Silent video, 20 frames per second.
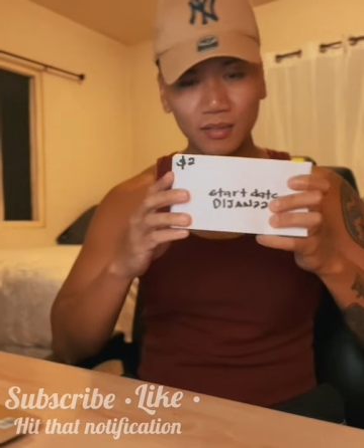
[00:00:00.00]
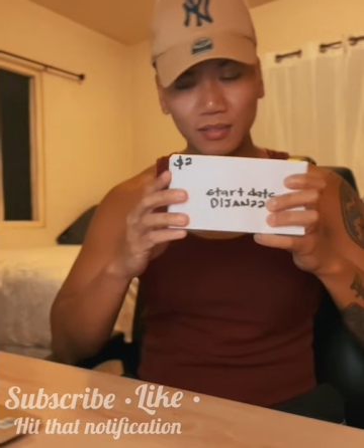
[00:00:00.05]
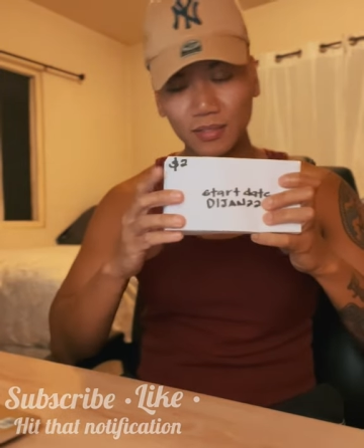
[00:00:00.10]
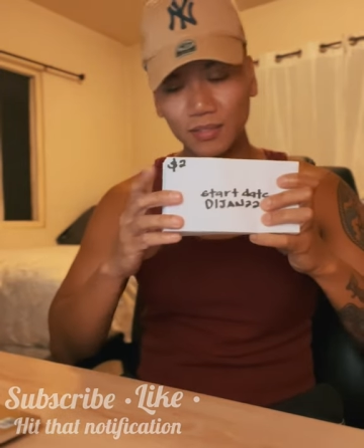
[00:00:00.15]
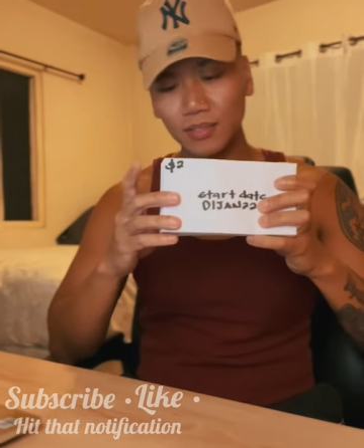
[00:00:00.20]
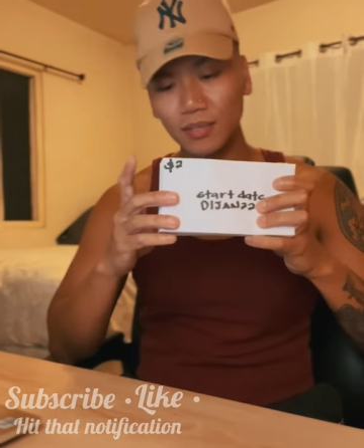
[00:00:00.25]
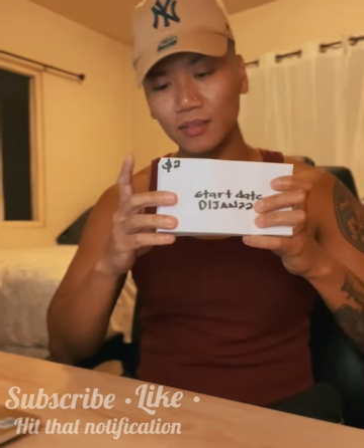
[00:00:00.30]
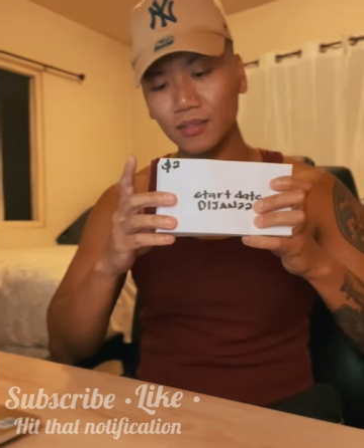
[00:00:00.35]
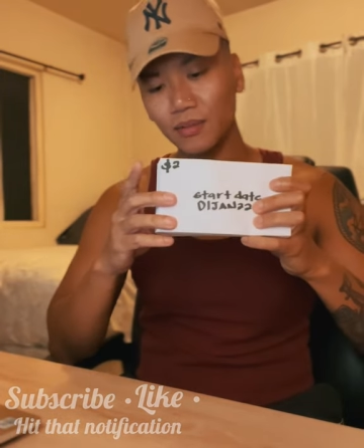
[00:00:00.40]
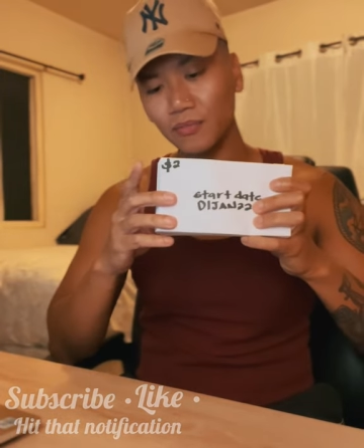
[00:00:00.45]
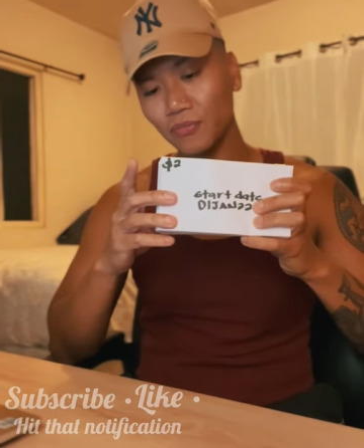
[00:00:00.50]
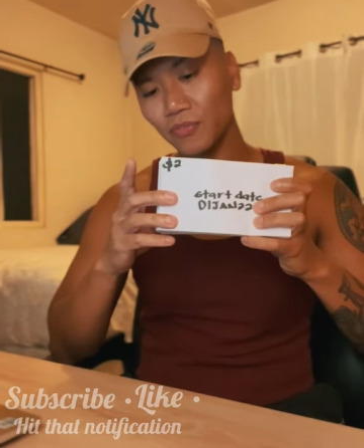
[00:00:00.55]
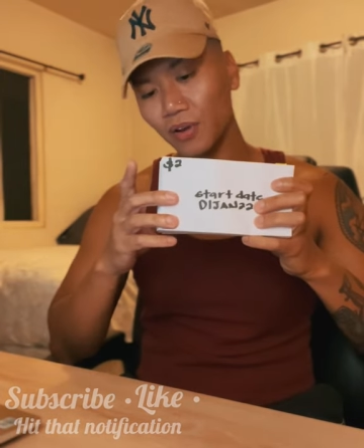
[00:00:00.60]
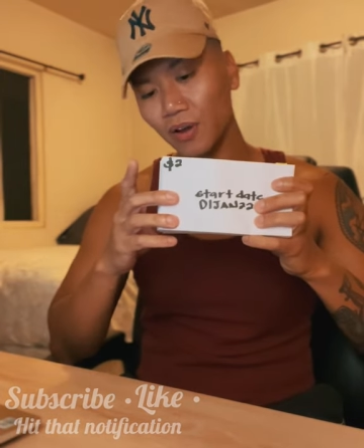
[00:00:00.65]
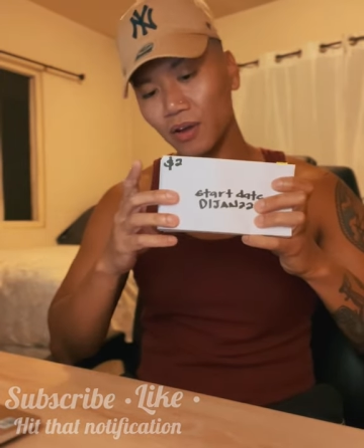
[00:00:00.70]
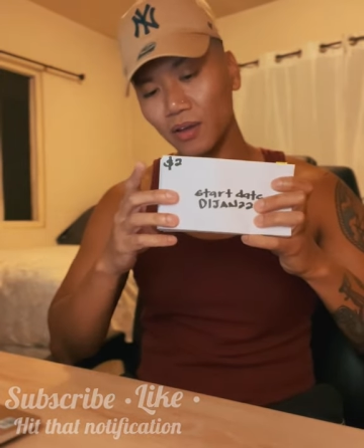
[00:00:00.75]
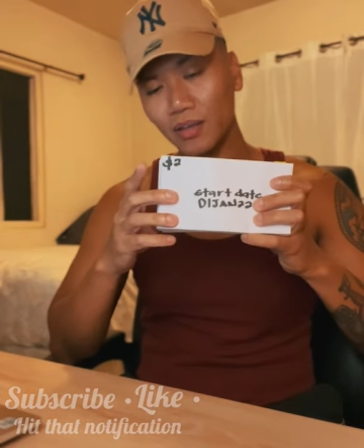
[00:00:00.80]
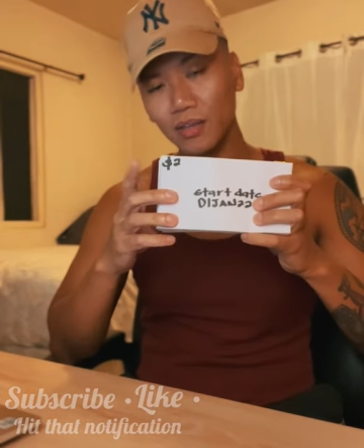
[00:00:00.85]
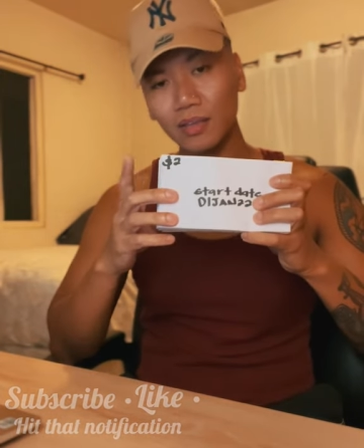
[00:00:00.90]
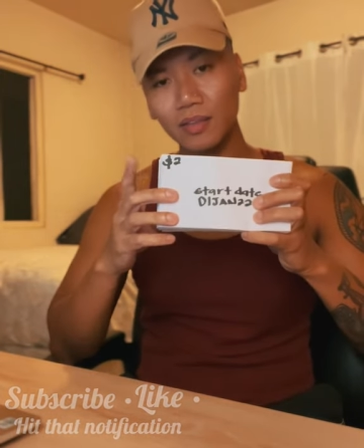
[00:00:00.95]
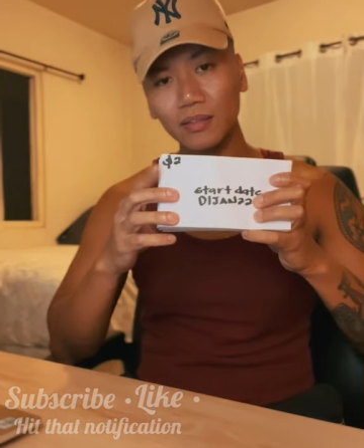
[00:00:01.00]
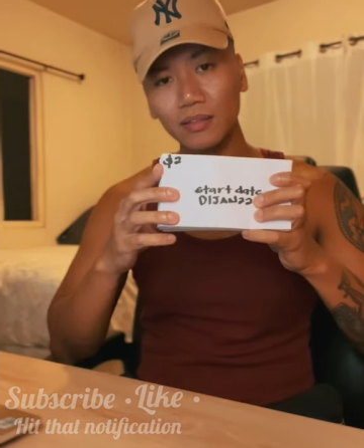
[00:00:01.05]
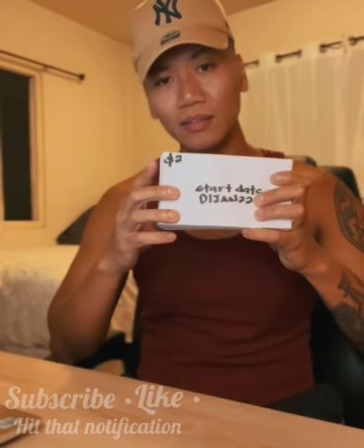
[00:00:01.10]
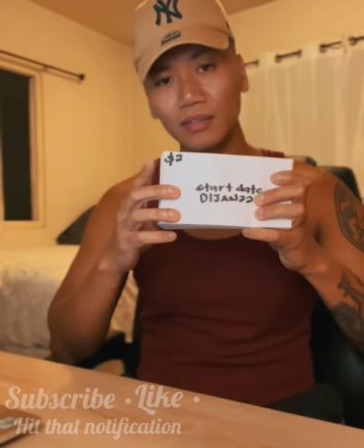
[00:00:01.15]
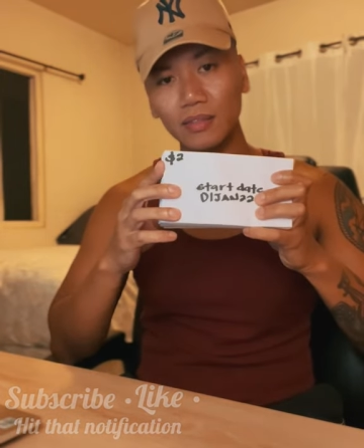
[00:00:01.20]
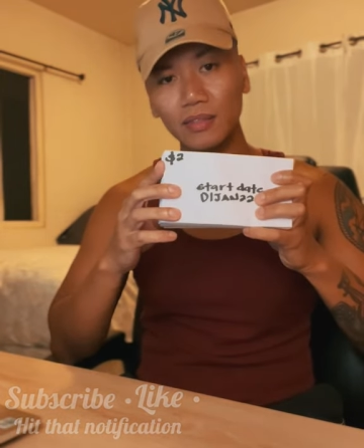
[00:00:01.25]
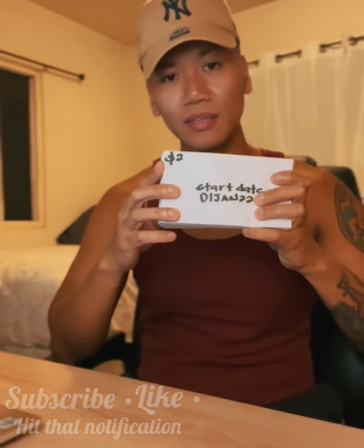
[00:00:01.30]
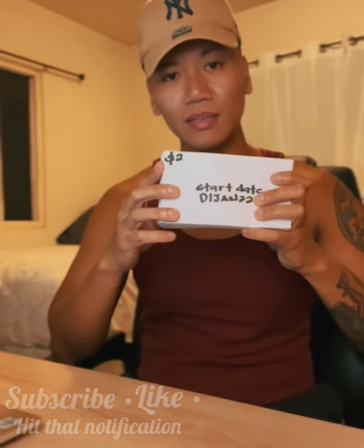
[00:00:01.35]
signifying